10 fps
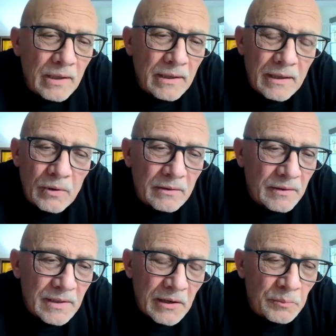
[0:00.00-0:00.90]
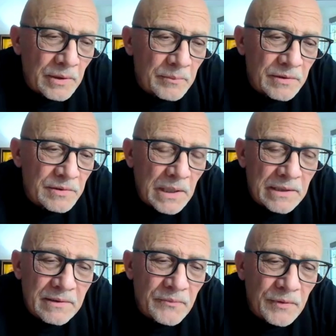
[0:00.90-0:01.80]
want to get well doesn't help them, just
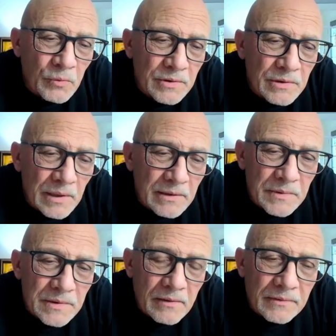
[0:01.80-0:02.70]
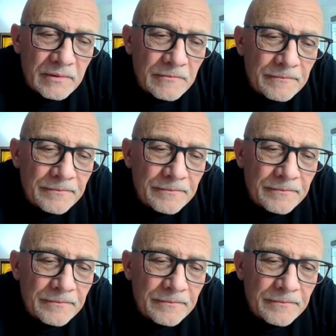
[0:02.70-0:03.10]
makes them feel worse about themselves.